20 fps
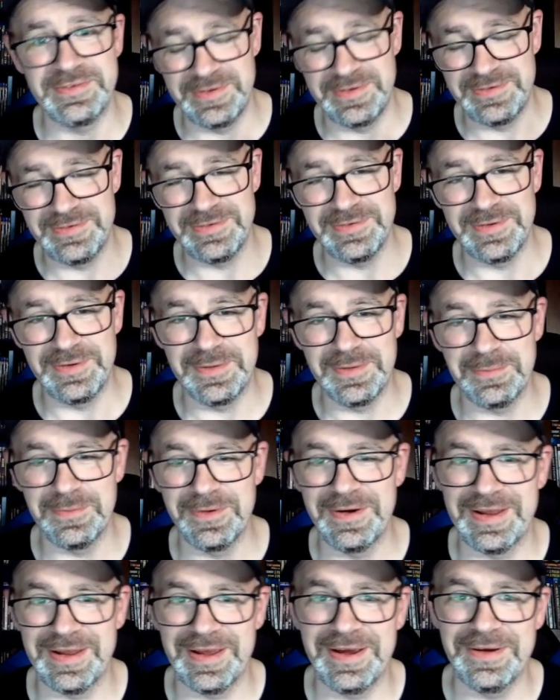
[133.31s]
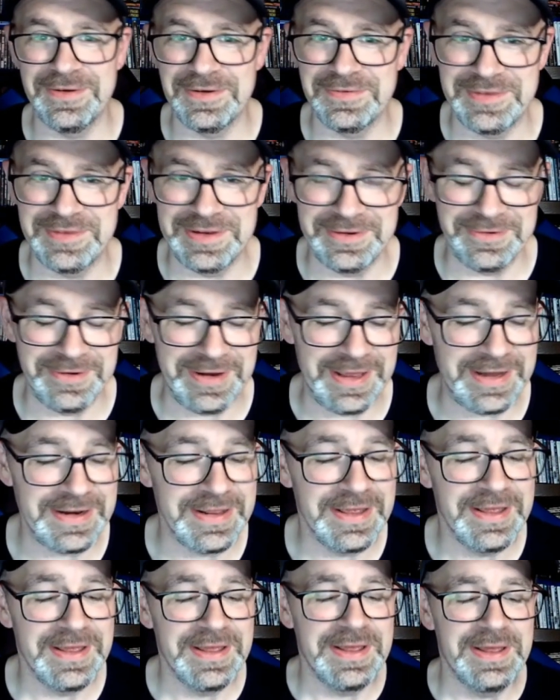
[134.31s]
This is a number I got off the internet.
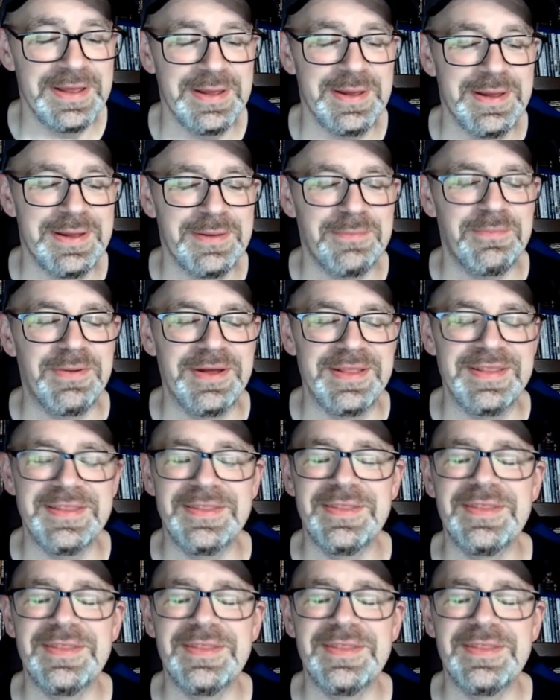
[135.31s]
But